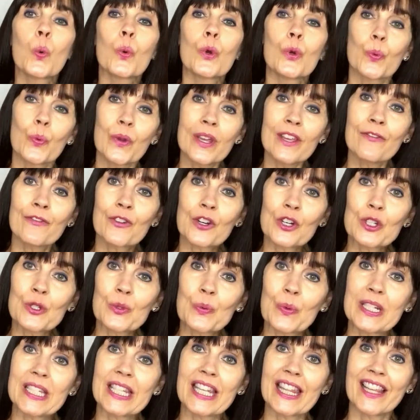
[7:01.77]
When we
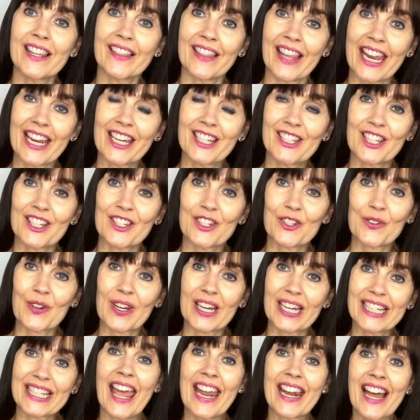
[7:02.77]
first went to the Lake
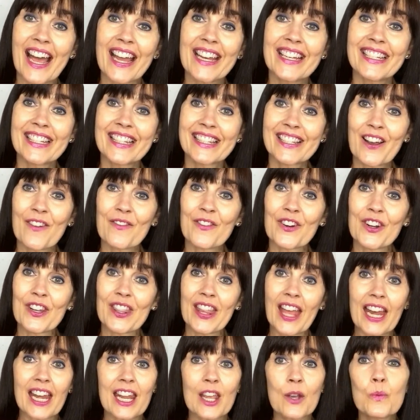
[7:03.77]
District and I
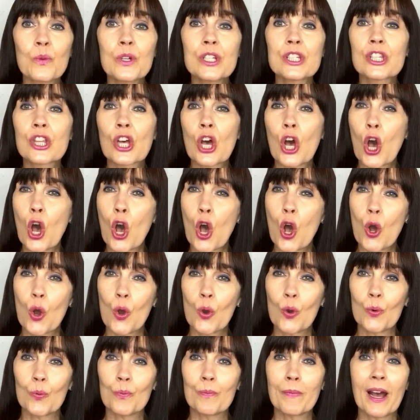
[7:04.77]
discovered that it was the
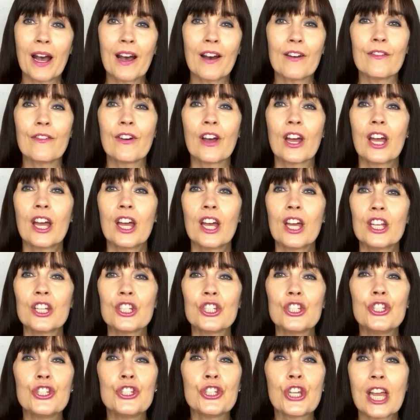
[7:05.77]
home of
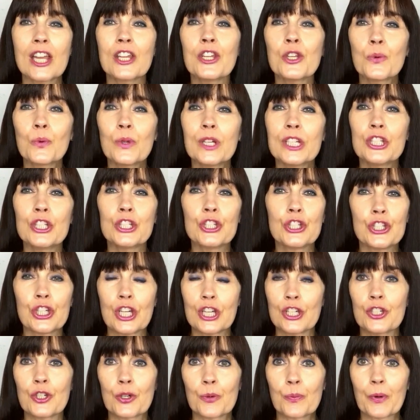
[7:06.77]
genuine
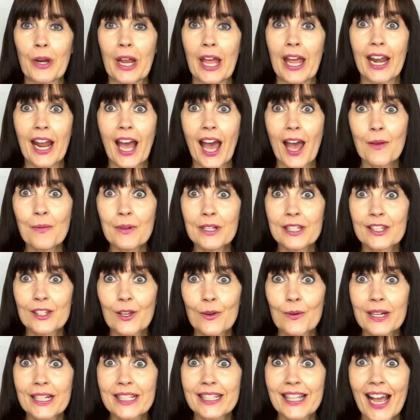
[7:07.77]
gingerbread, I was
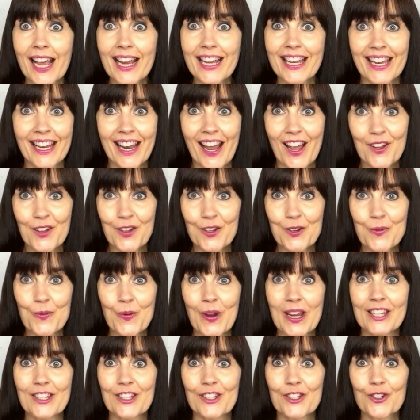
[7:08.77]
so excited. I couldn't
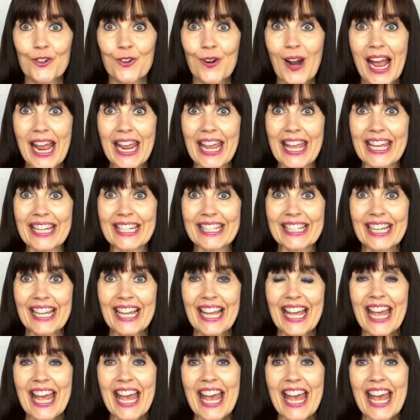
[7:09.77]
wait to try it